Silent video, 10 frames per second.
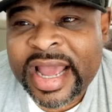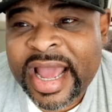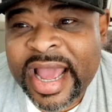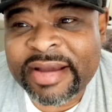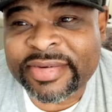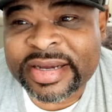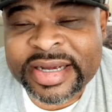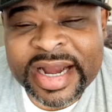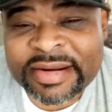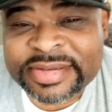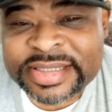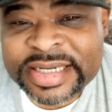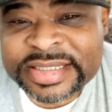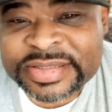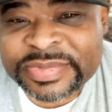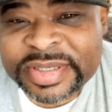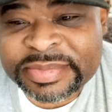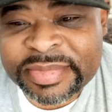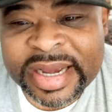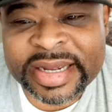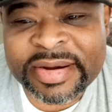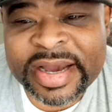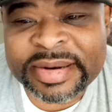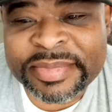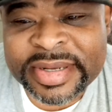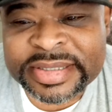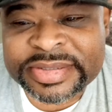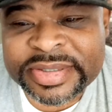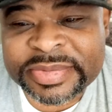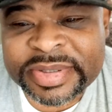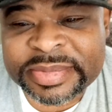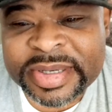have good conversations with them, might go out in ministry with them,